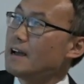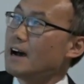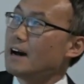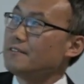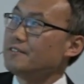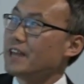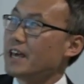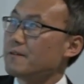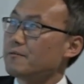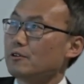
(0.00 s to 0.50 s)
A
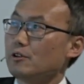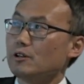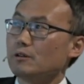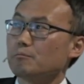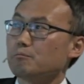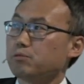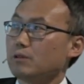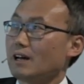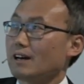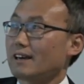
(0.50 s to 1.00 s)

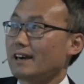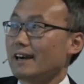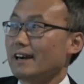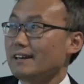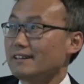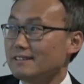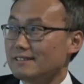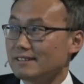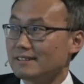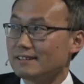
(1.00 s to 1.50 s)
naval
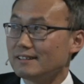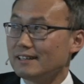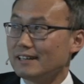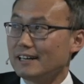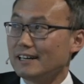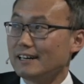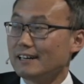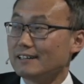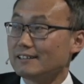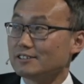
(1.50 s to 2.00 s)
blockade,
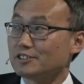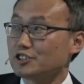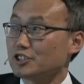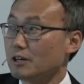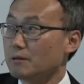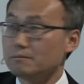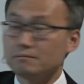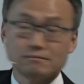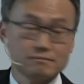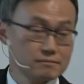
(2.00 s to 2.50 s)
uh,
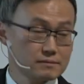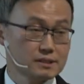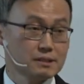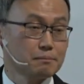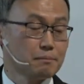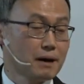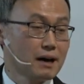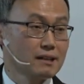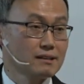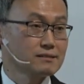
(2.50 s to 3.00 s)
some the
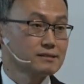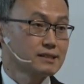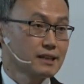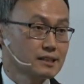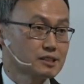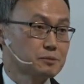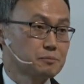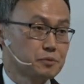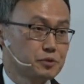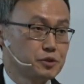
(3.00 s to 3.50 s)
policy
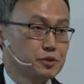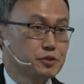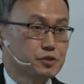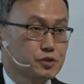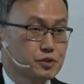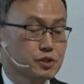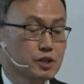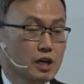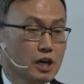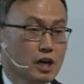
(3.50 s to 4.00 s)

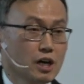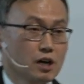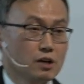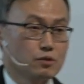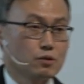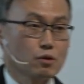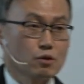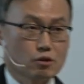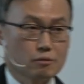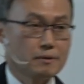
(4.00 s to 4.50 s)
experts uh,
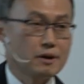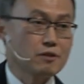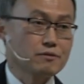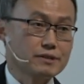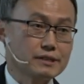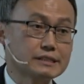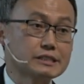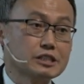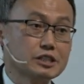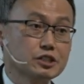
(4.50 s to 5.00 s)
talk about
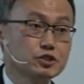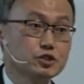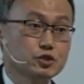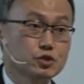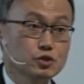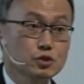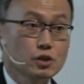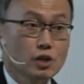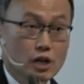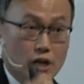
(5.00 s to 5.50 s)
this
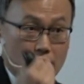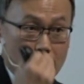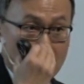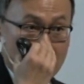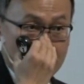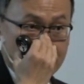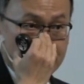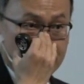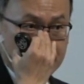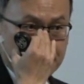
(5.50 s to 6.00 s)
issue,
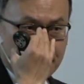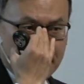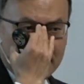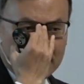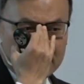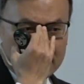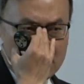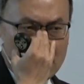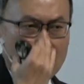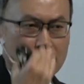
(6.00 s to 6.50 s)
uh, this
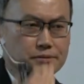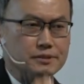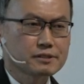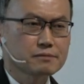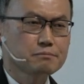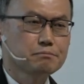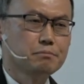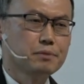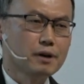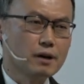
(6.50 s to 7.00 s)
policy
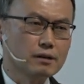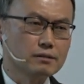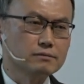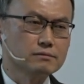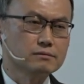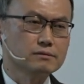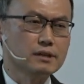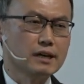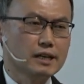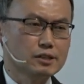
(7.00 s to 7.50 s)
option,
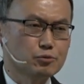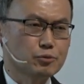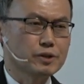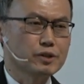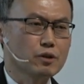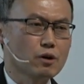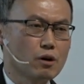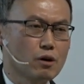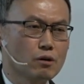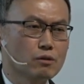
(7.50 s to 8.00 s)
but as we
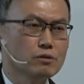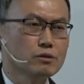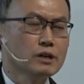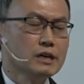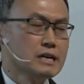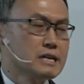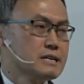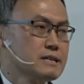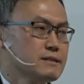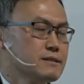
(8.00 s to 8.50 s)
know,
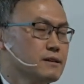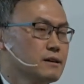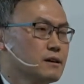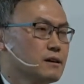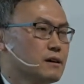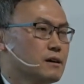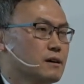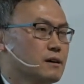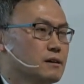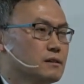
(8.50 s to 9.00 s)

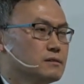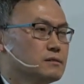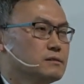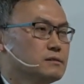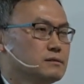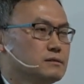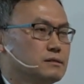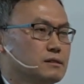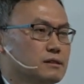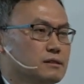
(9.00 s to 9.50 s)
the,
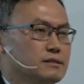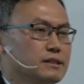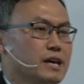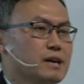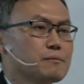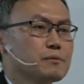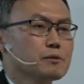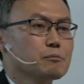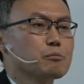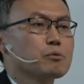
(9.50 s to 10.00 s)
the
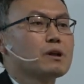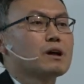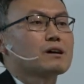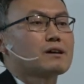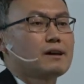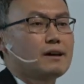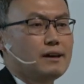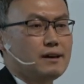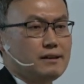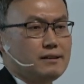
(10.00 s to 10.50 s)
naval
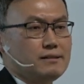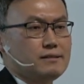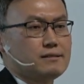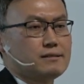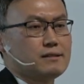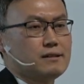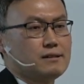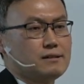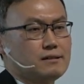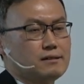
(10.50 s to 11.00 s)
blockade
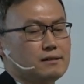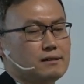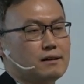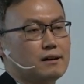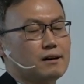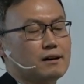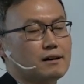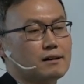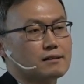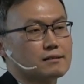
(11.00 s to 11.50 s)

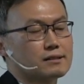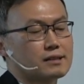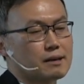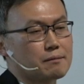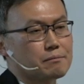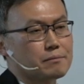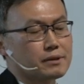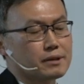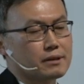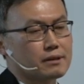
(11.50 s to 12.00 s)
uh,
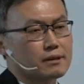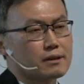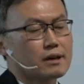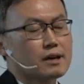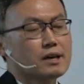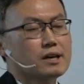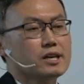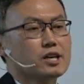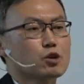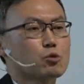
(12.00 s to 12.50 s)
can be
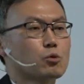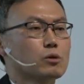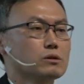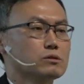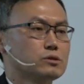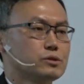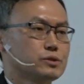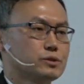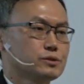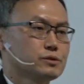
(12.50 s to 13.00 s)
equal
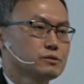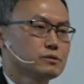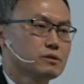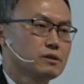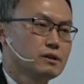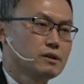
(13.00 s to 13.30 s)
to